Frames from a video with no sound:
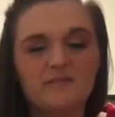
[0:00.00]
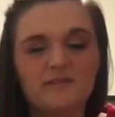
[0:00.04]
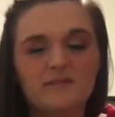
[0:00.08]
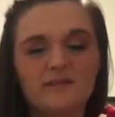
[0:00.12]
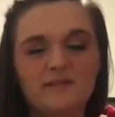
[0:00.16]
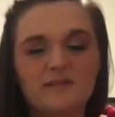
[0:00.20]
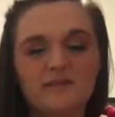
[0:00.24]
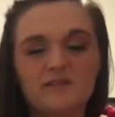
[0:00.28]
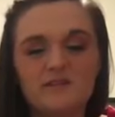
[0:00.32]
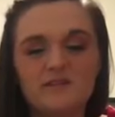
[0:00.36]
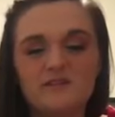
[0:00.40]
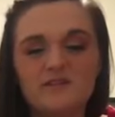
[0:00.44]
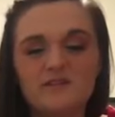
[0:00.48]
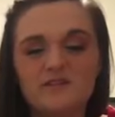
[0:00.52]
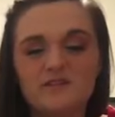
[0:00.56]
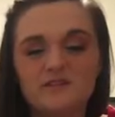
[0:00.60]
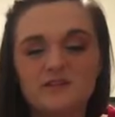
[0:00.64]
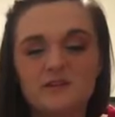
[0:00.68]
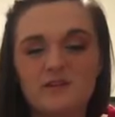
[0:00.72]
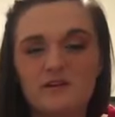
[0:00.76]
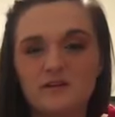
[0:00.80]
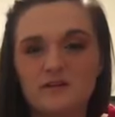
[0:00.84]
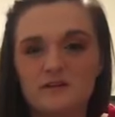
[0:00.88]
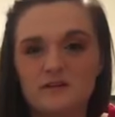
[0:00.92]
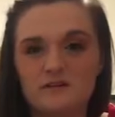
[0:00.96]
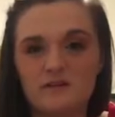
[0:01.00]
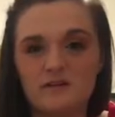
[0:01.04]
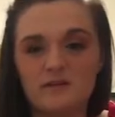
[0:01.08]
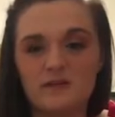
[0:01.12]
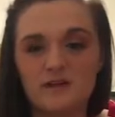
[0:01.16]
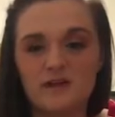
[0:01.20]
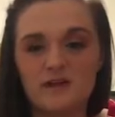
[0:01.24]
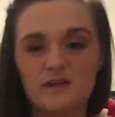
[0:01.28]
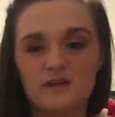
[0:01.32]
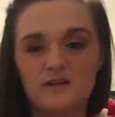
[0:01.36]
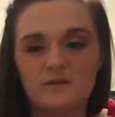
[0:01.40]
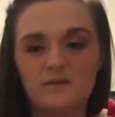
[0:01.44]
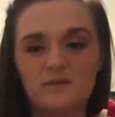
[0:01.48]
Then it dawned
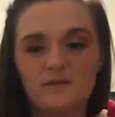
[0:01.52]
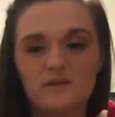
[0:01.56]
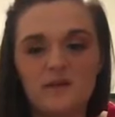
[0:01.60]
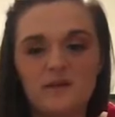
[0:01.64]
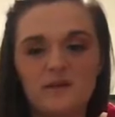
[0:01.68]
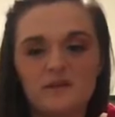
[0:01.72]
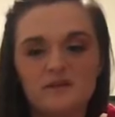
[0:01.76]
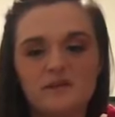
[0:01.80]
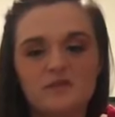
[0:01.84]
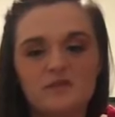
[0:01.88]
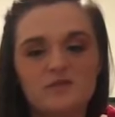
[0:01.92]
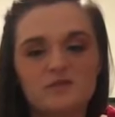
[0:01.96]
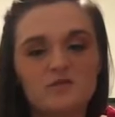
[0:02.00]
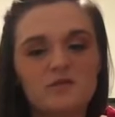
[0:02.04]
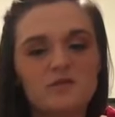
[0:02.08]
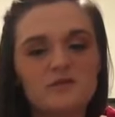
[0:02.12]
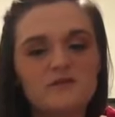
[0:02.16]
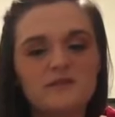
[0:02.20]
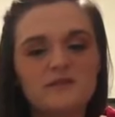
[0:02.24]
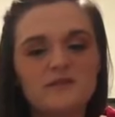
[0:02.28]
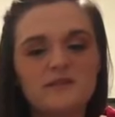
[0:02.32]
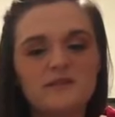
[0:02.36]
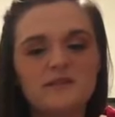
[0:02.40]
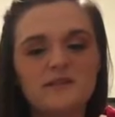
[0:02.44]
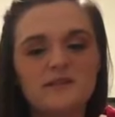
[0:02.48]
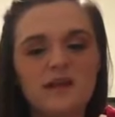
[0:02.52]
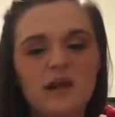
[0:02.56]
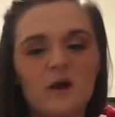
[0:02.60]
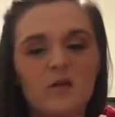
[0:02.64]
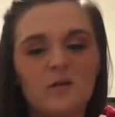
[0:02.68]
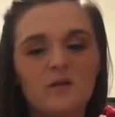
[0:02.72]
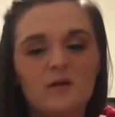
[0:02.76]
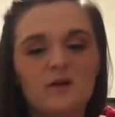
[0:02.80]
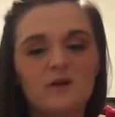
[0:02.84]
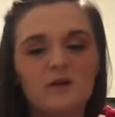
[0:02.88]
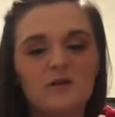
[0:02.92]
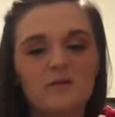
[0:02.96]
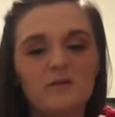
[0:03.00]
on him. The doors of the
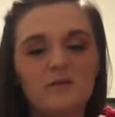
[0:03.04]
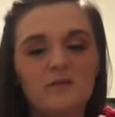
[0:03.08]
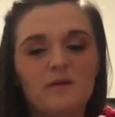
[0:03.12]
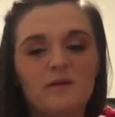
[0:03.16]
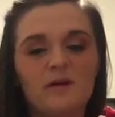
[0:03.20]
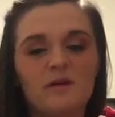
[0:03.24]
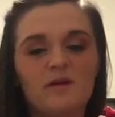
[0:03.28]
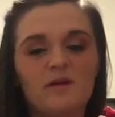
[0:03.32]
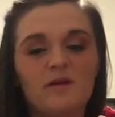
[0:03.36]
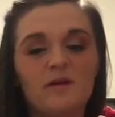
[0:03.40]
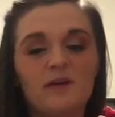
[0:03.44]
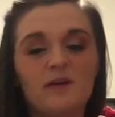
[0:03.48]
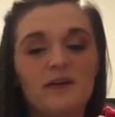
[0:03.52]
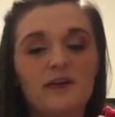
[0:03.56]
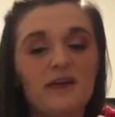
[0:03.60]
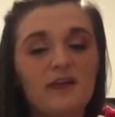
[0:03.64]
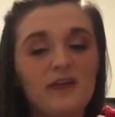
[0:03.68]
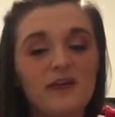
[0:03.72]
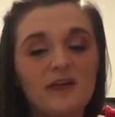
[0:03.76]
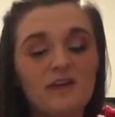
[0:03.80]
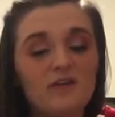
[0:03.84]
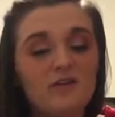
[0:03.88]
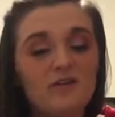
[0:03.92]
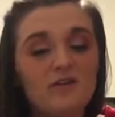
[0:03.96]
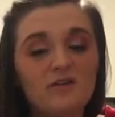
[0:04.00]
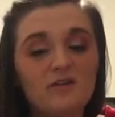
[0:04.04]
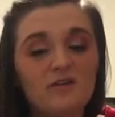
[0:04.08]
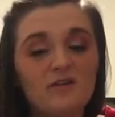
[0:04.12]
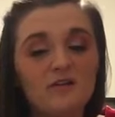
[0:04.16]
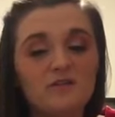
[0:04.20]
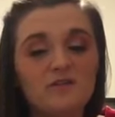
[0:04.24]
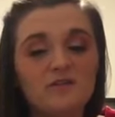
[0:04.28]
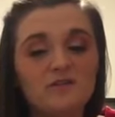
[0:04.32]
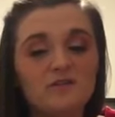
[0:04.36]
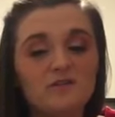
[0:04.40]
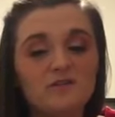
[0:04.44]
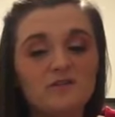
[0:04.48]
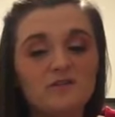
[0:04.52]
tower could be along either
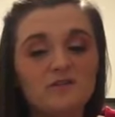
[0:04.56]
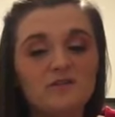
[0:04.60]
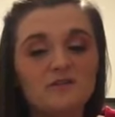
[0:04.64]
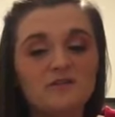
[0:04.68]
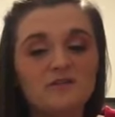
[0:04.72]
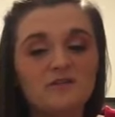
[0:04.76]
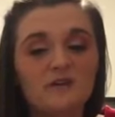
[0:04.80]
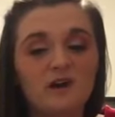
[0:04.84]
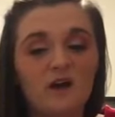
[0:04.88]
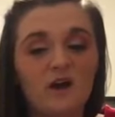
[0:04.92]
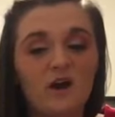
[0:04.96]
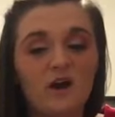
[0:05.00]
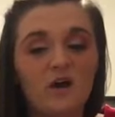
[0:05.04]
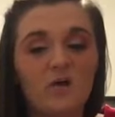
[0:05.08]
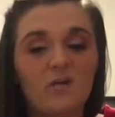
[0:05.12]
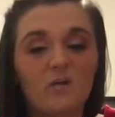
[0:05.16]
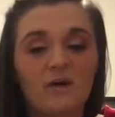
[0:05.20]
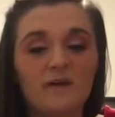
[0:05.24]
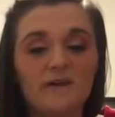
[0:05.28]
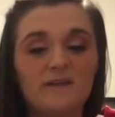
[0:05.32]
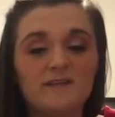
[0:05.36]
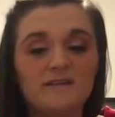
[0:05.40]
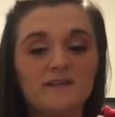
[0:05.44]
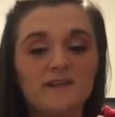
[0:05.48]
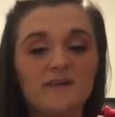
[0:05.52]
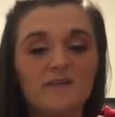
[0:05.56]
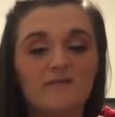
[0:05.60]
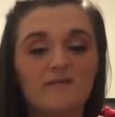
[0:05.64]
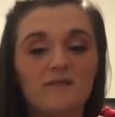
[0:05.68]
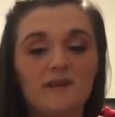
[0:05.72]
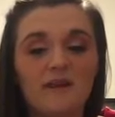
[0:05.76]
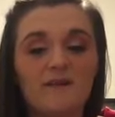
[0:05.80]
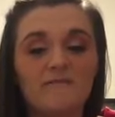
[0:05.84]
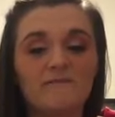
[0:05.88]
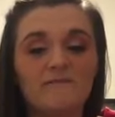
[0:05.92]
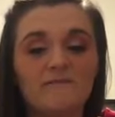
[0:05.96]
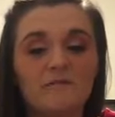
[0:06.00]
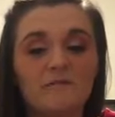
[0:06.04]
of the two hallways that
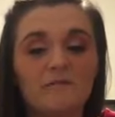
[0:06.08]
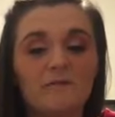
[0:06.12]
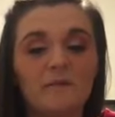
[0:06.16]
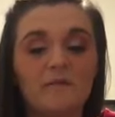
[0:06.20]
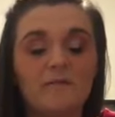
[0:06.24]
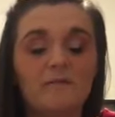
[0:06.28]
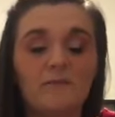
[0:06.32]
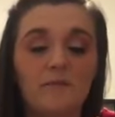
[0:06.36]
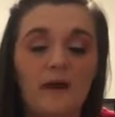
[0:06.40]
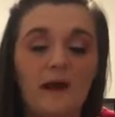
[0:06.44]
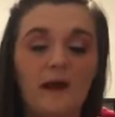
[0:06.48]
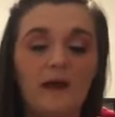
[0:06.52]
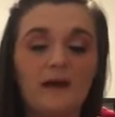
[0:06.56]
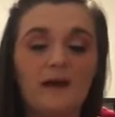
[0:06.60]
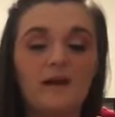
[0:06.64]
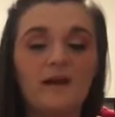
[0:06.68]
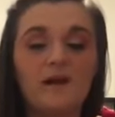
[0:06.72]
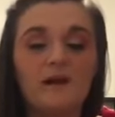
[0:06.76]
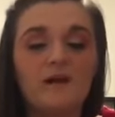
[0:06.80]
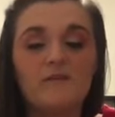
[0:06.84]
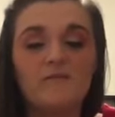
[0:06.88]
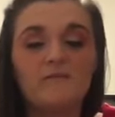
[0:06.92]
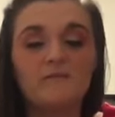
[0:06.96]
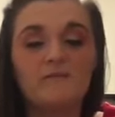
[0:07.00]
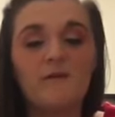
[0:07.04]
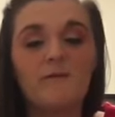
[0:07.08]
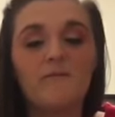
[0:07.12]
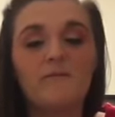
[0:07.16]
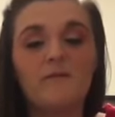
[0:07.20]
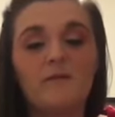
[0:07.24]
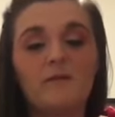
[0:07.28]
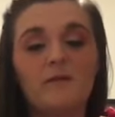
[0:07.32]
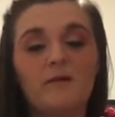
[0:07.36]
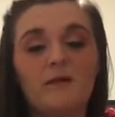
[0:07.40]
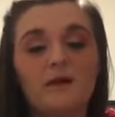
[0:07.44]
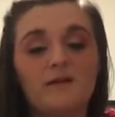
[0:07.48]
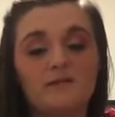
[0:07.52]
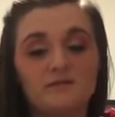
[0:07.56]
ran from the back of the
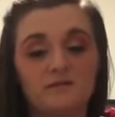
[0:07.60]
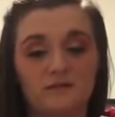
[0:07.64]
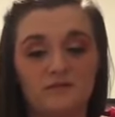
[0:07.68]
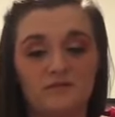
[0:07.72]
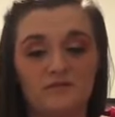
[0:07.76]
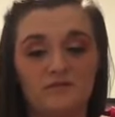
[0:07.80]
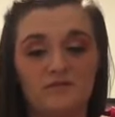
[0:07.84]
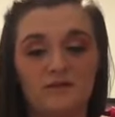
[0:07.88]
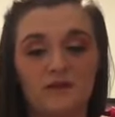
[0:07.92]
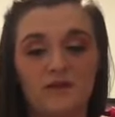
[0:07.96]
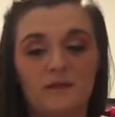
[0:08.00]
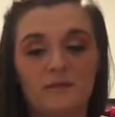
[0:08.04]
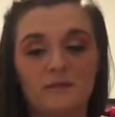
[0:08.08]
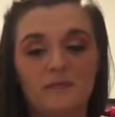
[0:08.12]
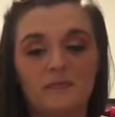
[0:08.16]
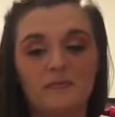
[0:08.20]
building to the front.